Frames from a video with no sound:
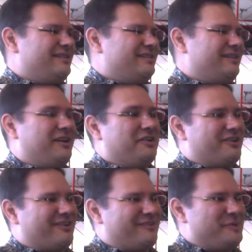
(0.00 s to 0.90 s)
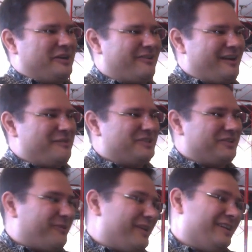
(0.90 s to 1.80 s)
not underground, but
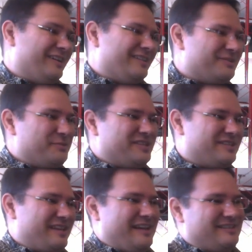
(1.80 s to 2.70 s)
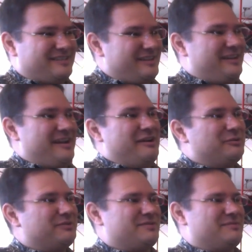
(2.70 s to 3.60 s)
they're running in, doing scans and getting
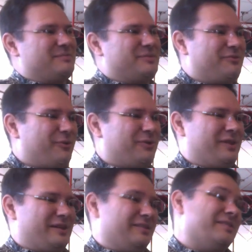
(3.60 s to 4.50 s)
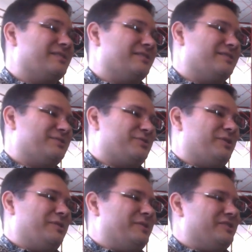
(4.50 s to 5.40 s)
out before like things get
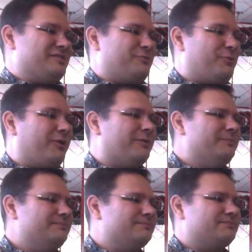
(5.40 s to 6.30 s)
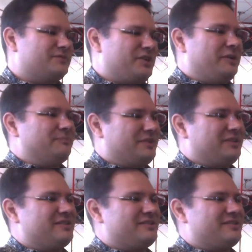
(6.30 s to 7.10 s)
destroyed because of war. So, yeah, I